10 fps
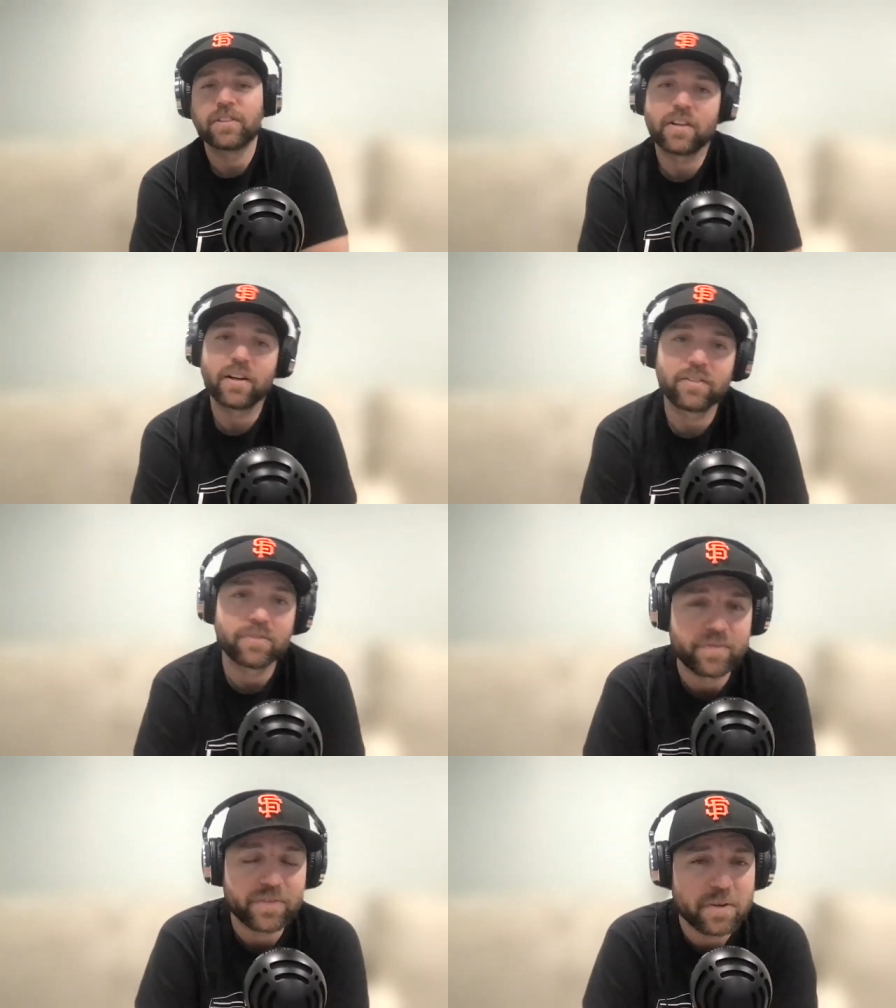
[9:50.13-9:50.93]
So
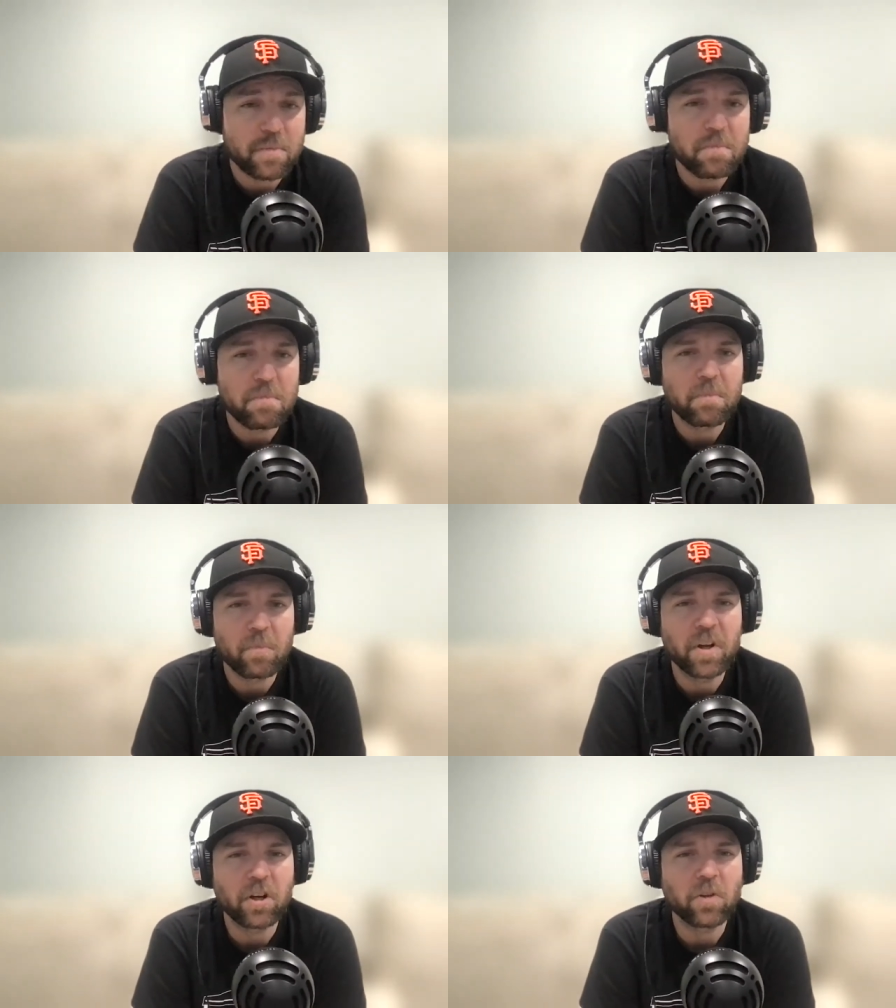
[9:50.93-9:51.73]

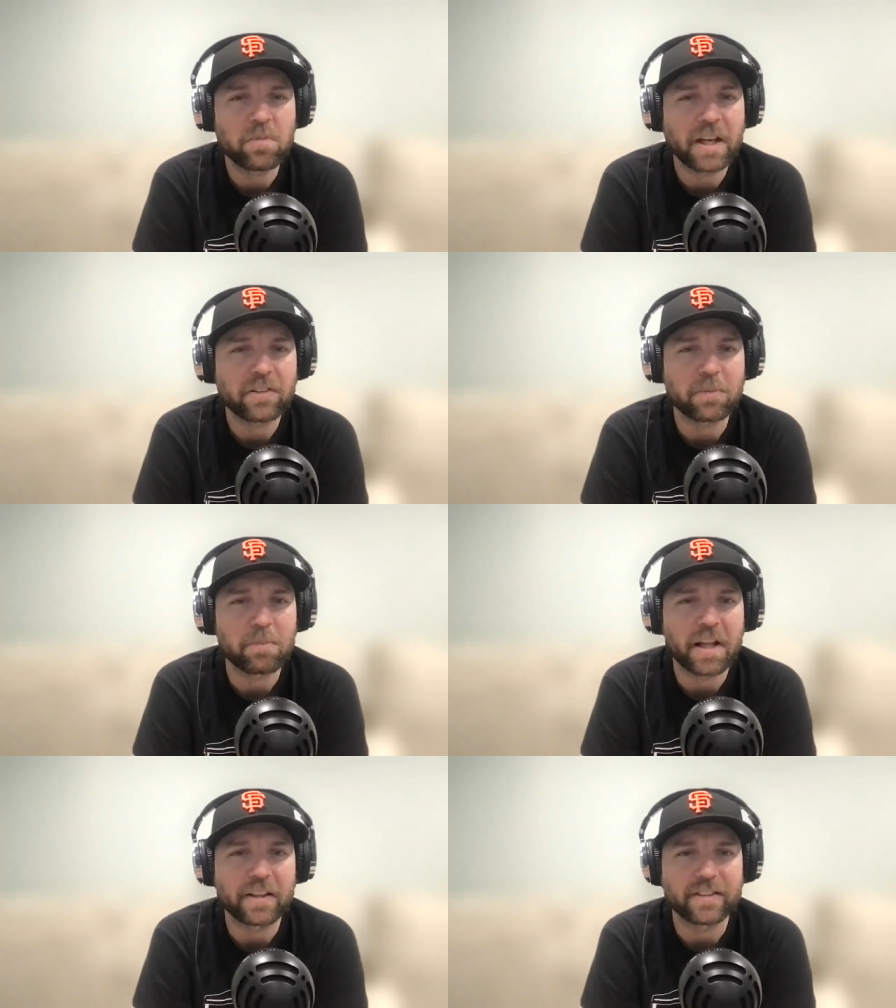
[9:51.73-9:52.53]
well, go smack some
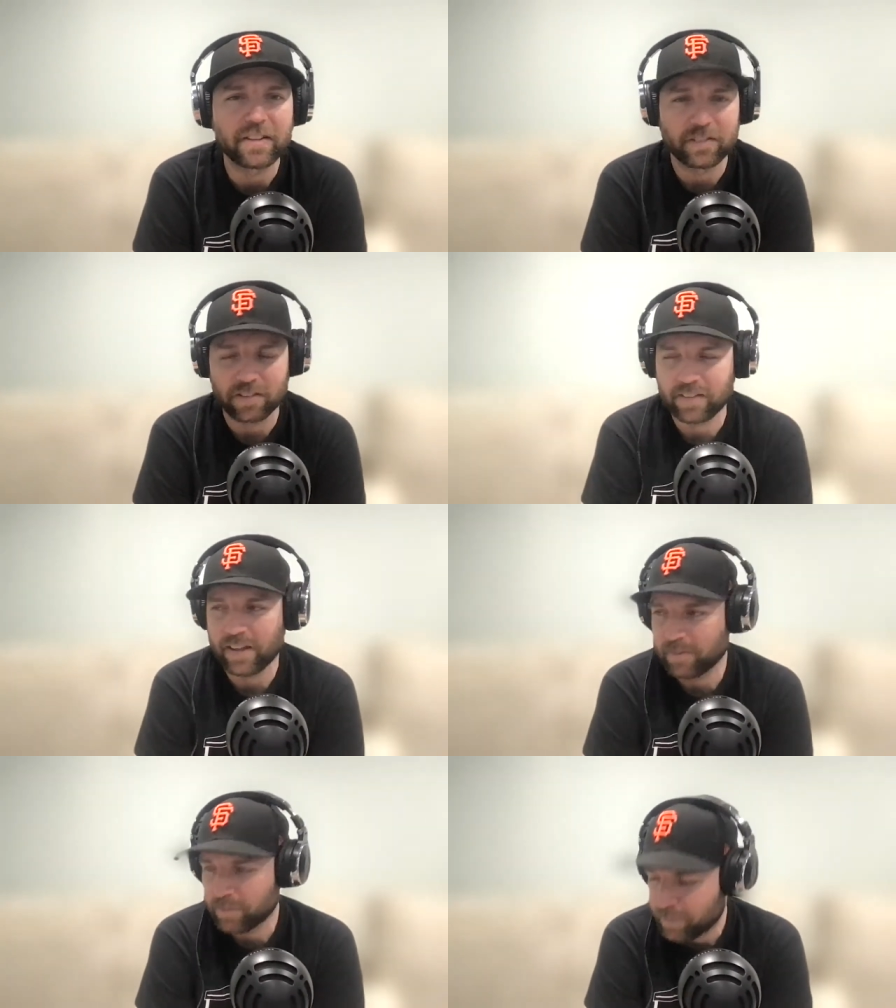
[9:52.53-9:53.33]
politicians, huh?